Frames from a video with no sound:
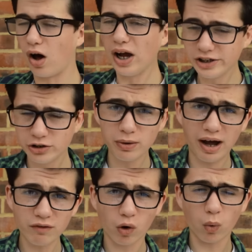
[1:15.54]
I do
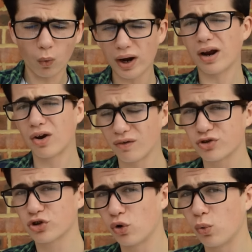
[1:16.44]
have quite a lot of
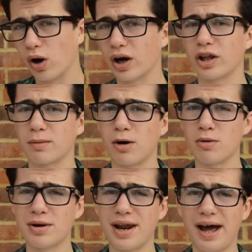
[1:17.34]
schoolwork at the
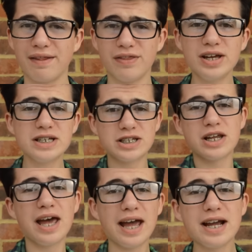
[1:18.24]
moment, and
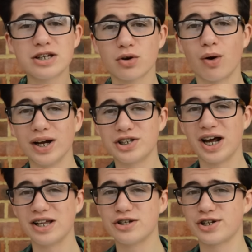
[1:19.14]
this is quite
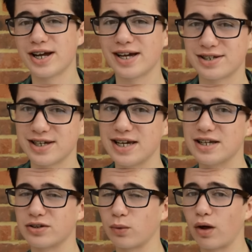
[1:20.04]
challenging as it
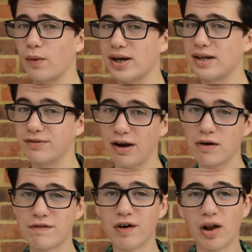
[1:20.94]
is, although it is
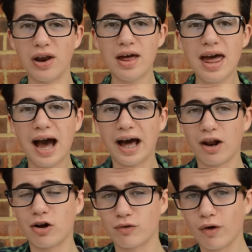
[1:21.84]
very fun,
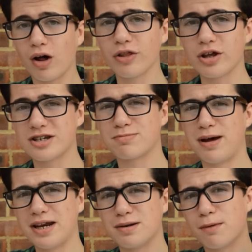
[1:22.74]
and I'd rather
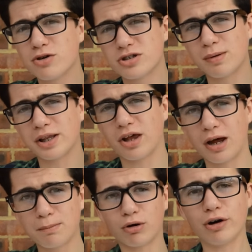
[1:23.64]
spend most of my
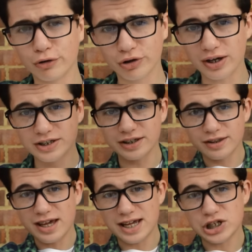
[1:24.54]
time
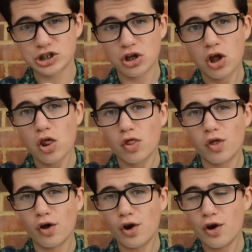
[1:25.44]
prioritizing this
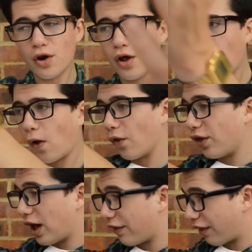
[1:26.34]
than
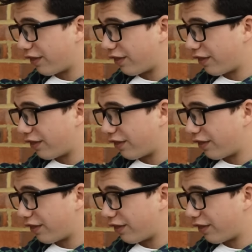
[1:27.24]
the other